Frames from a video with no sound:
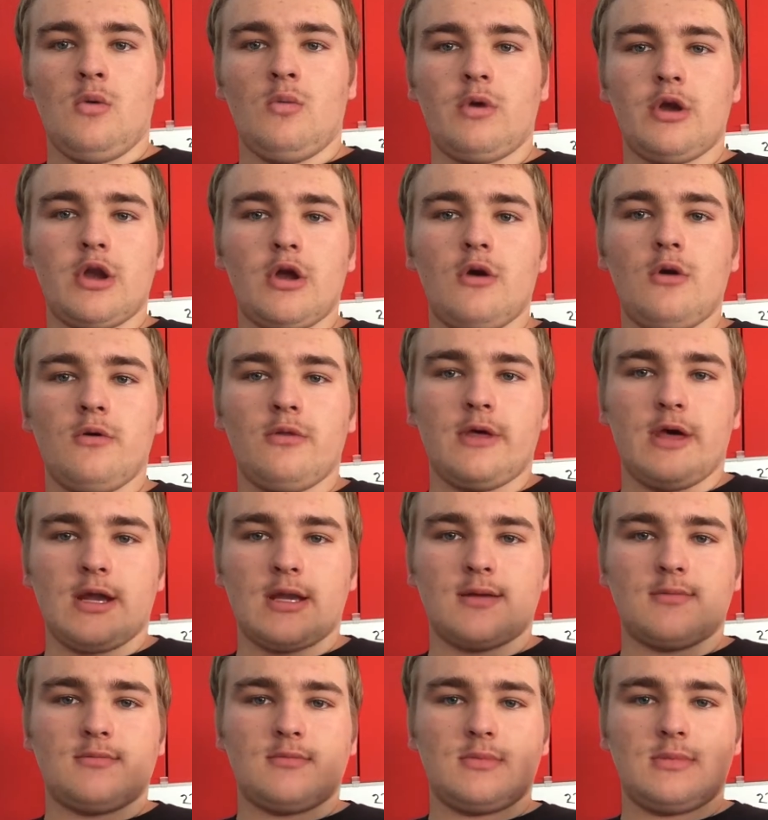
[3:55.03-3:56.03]
We know
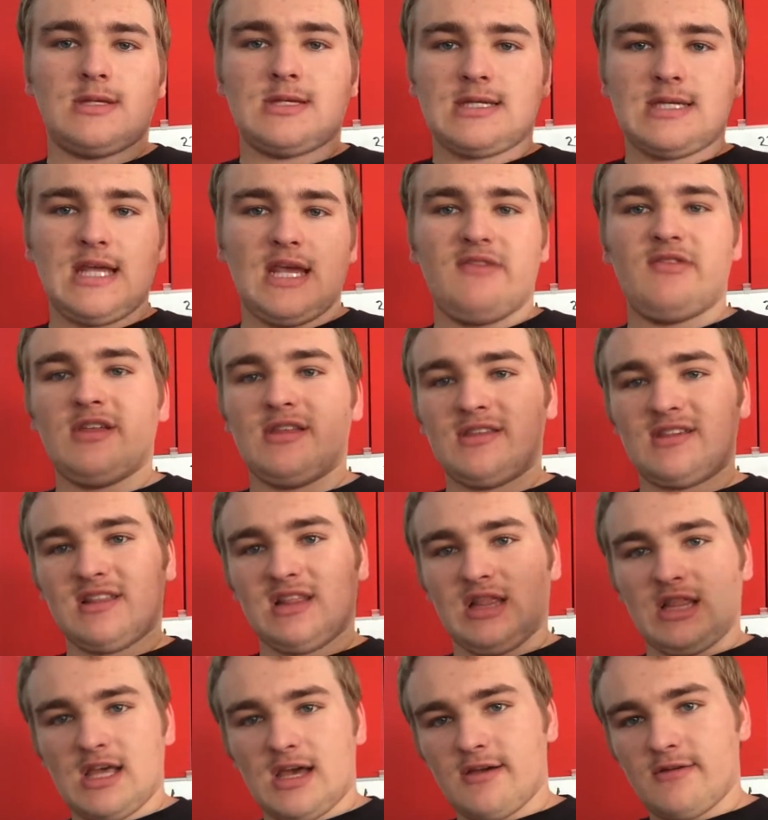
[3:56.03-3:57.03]
that Stevens
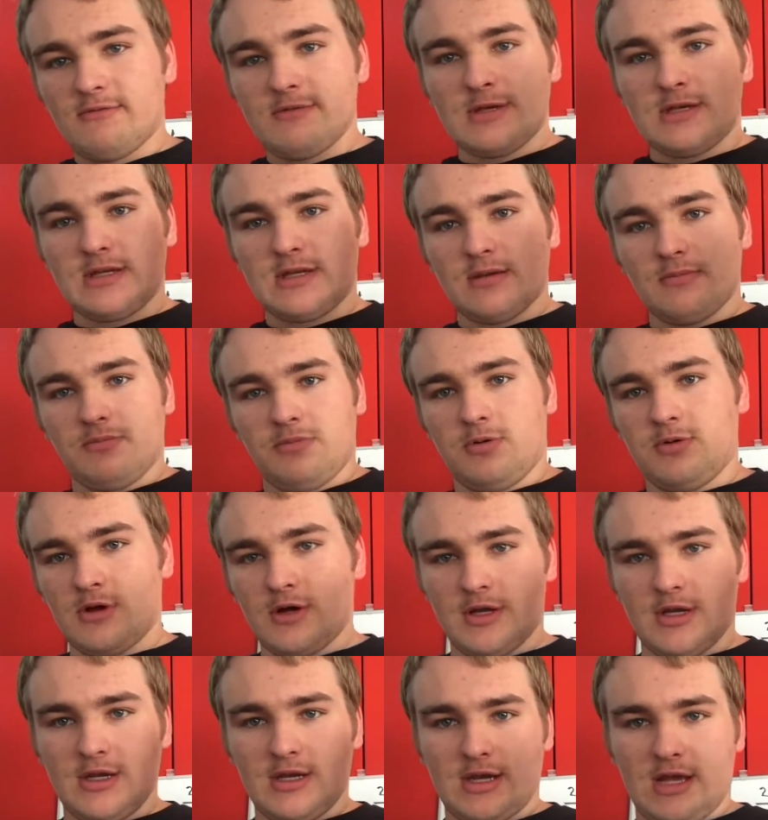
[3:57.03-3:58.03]
loves to
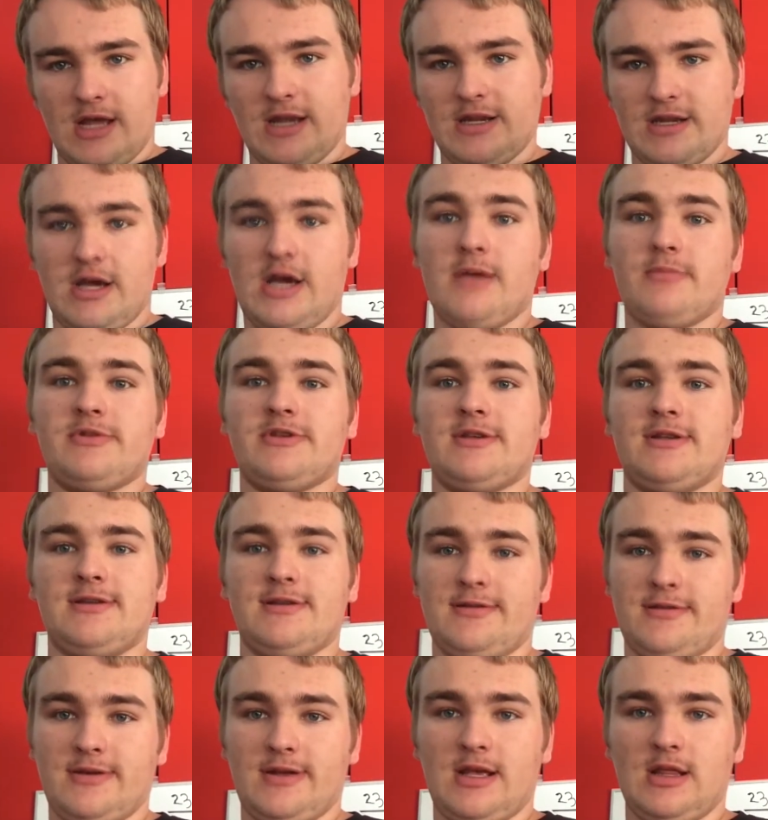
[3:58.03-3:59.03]
put Nate
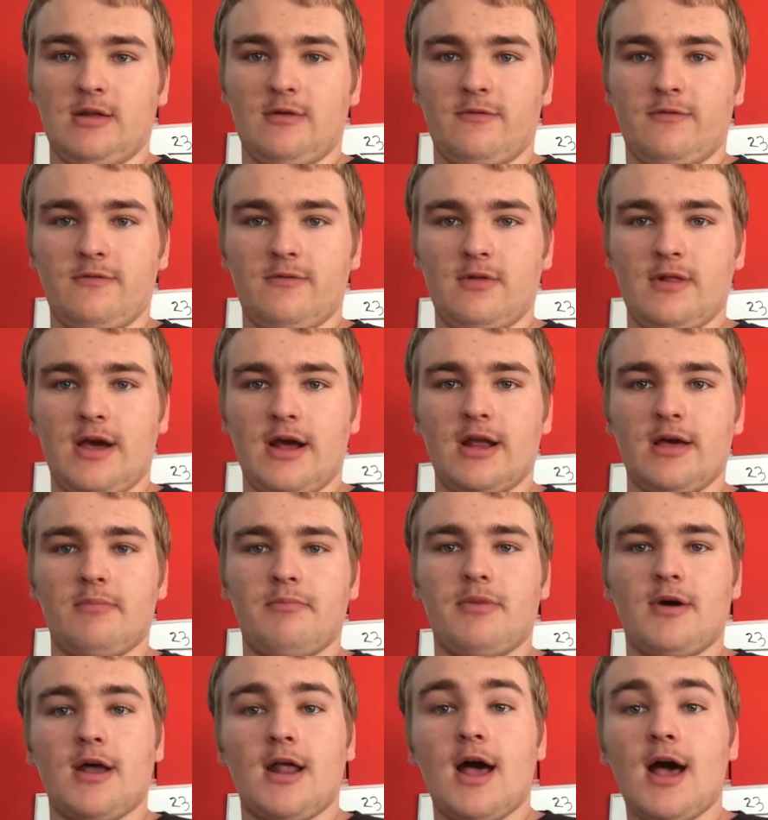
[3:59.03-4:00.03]
Thompson in the
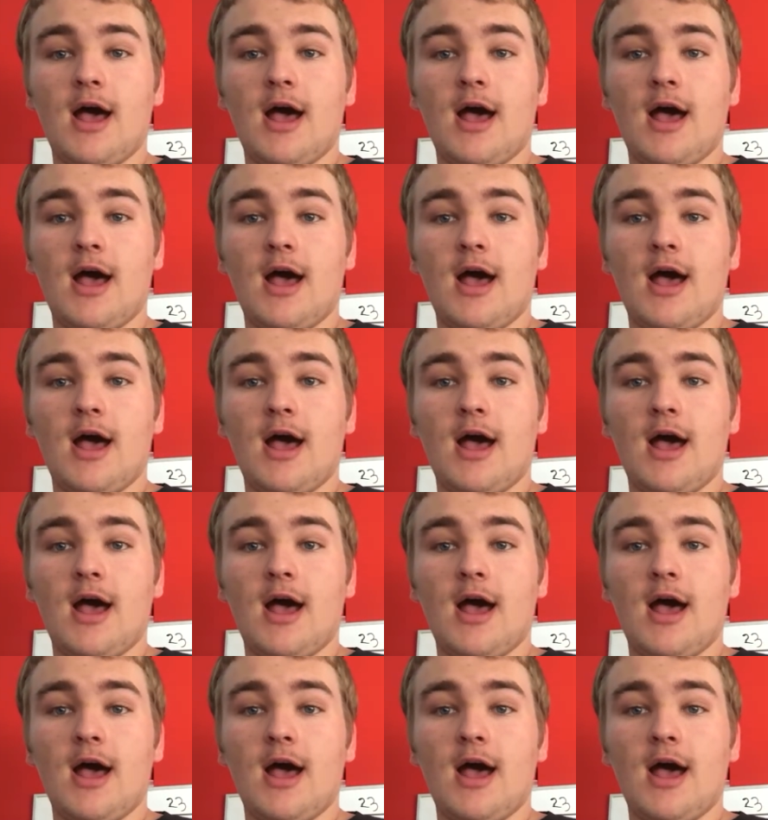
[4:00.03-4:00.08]
lineup, but